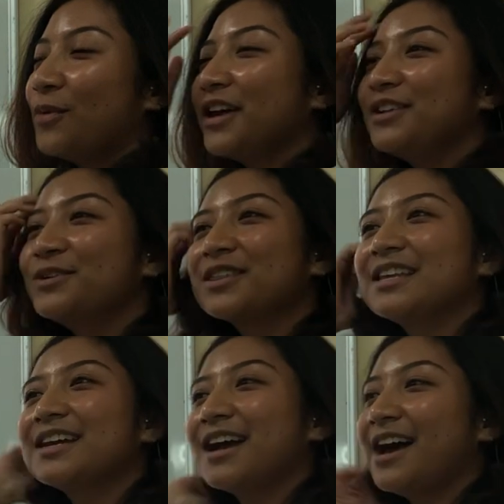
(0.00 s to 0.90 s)
Why do you
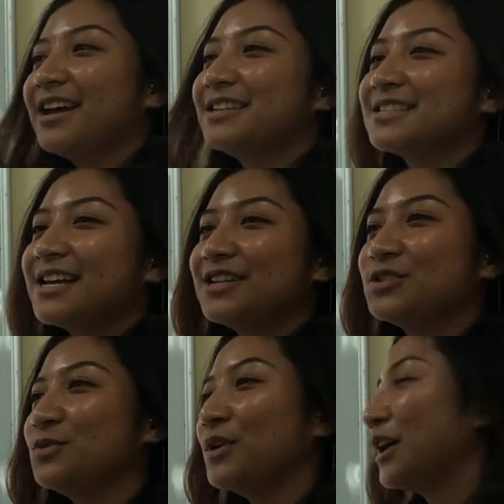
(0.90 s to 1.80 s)
think I decided
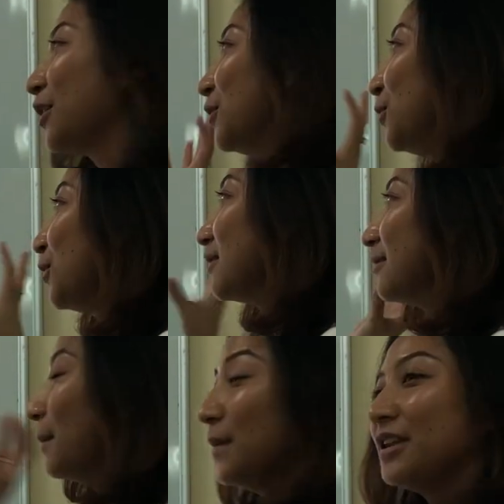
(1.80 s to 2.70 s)
to include
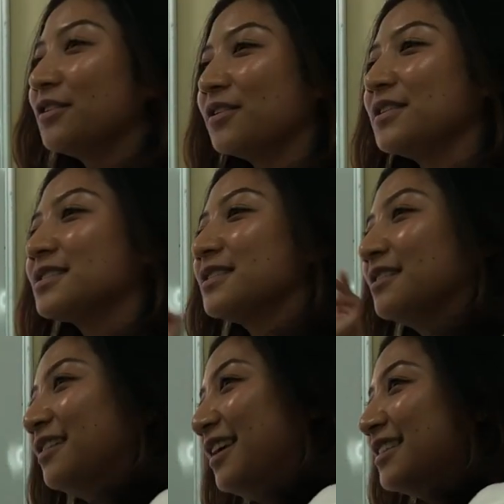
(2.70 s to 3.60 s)
Mean Girls
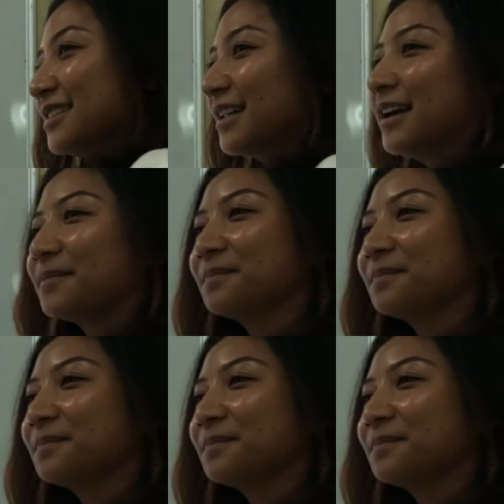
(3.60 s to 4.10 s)
in the slide?